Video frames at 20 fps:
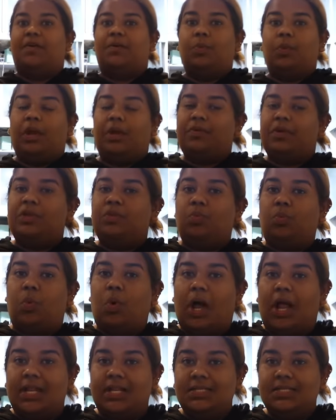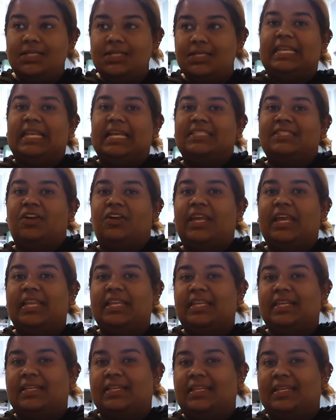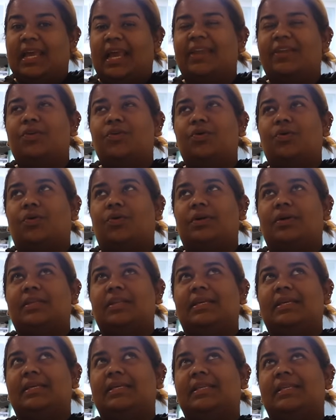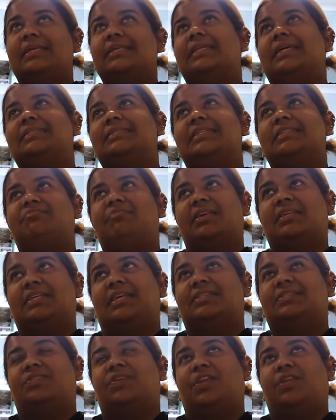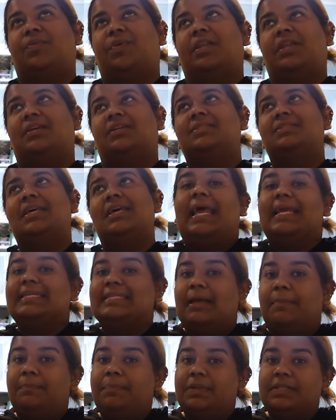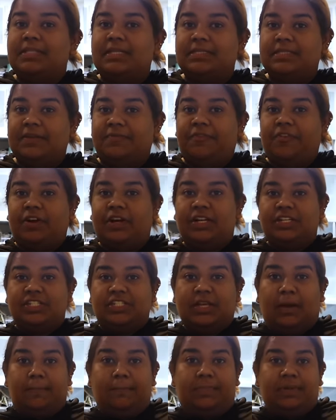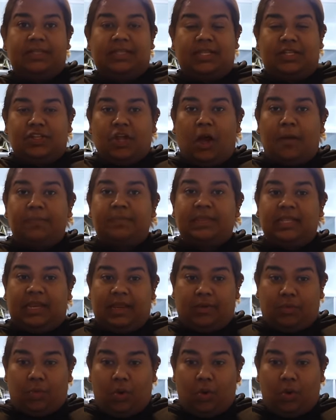I wear it once, it does not get dirty. I don't know, that, that, does this make sense to anyone else? Like example, the Sephora jumper, the top that I